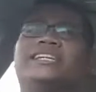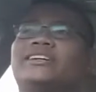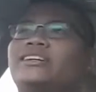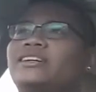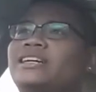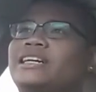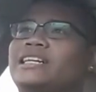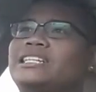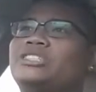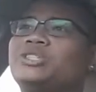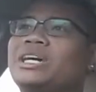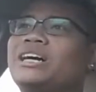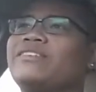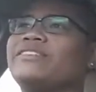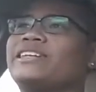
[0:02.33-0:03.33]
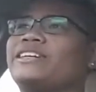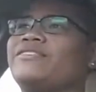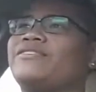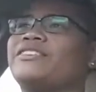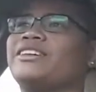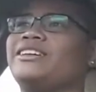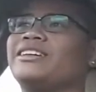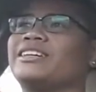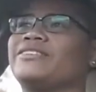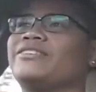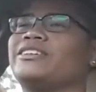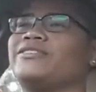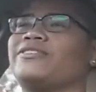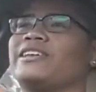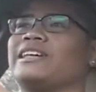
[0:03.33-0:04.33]
here, driving and vlogging
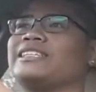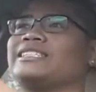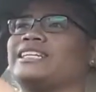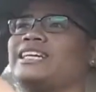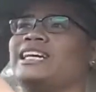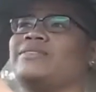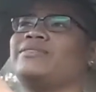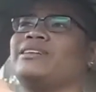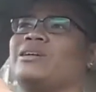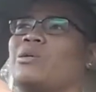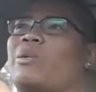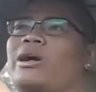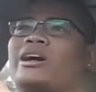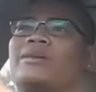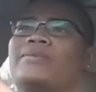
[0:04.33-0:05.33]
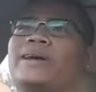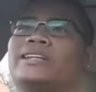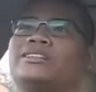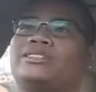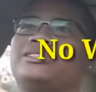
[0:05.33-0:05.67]
for the first time. Welcome back